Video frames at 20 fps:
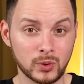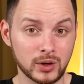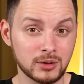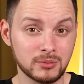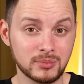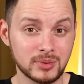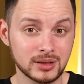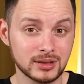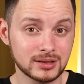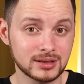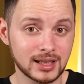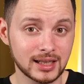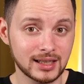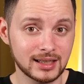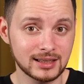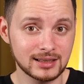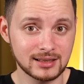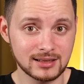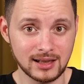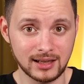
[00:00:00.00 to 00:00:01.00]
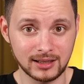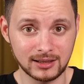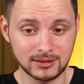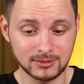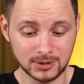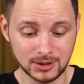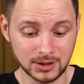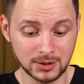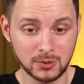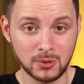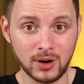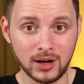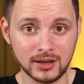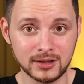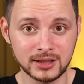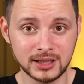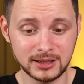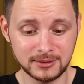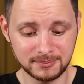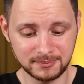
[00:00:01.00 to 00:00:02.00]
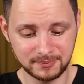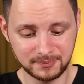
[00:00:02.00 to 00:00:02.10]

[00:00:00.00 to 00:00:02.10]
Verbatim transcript: well built I guess like good quality